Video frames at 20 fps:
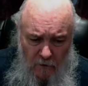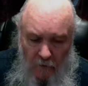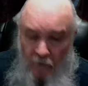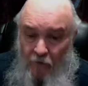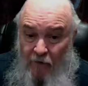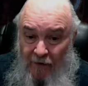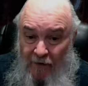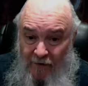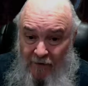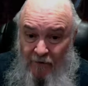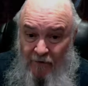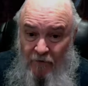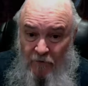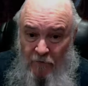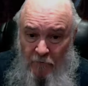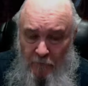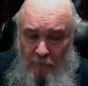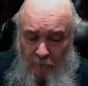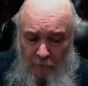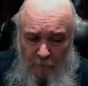Granted,
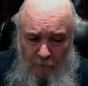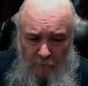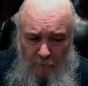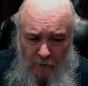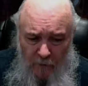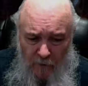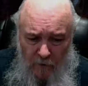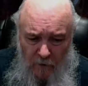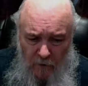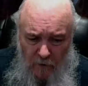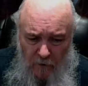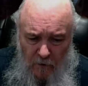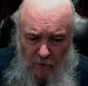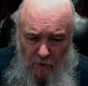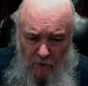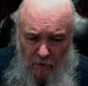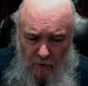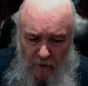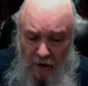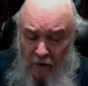
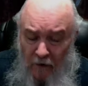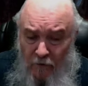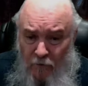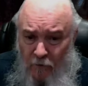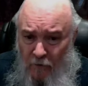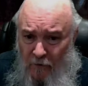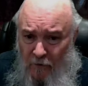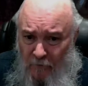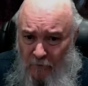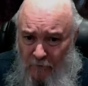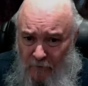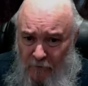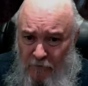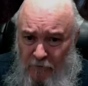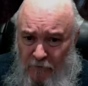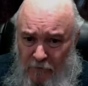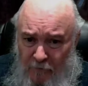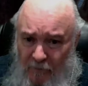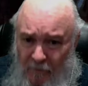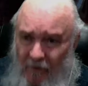each one of
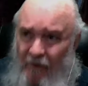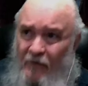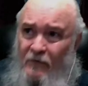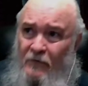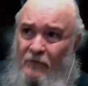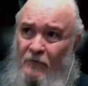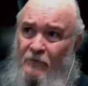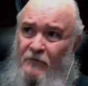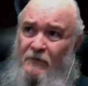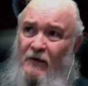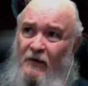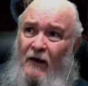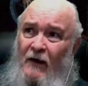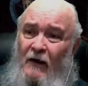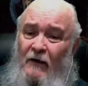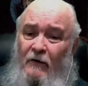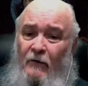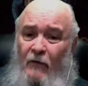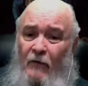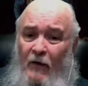those specks of
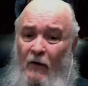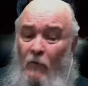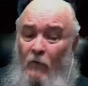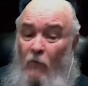sand that